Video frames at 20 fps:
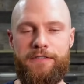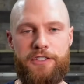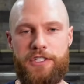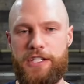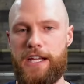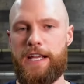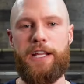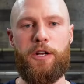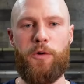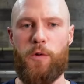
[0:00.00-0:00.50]

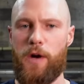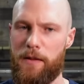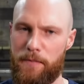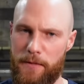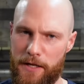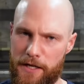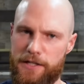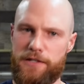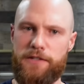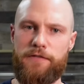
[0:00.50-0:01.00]
taken away
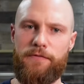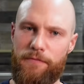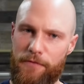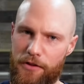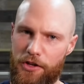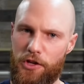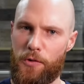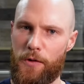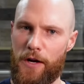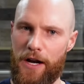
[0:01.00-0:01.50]
because of
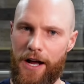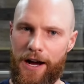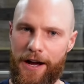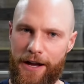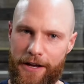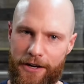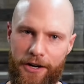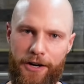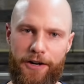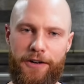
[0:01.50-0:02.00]
you and I
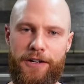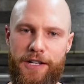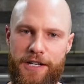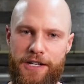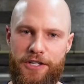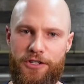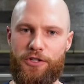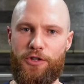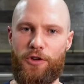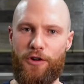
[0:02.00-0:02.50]
and our
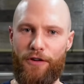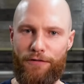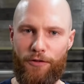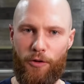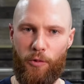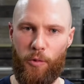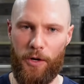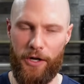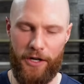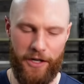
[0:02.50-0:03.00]

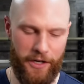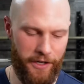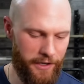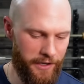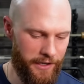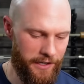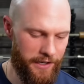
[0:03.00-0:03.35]
dutiful work,